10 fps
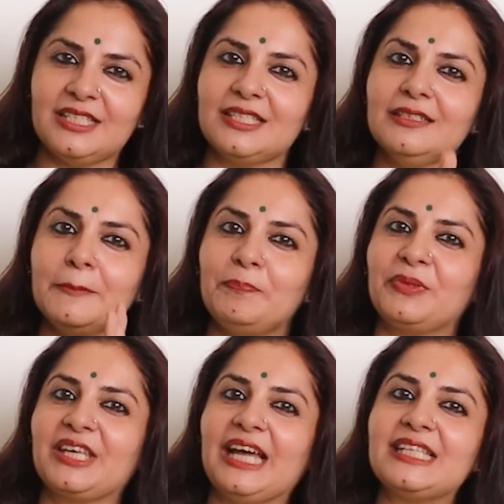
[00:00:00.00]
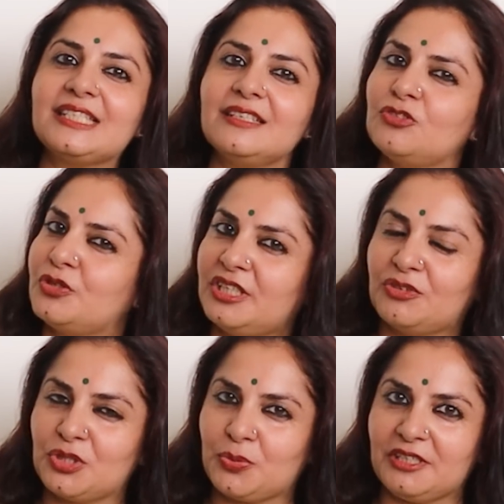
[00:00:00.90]
is in Cancer, three
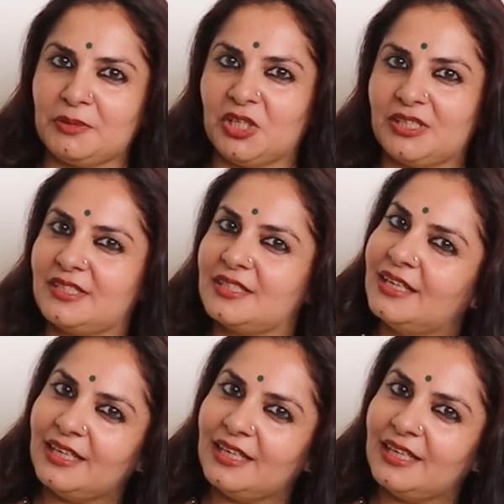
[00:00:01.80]
degree twenty minutes.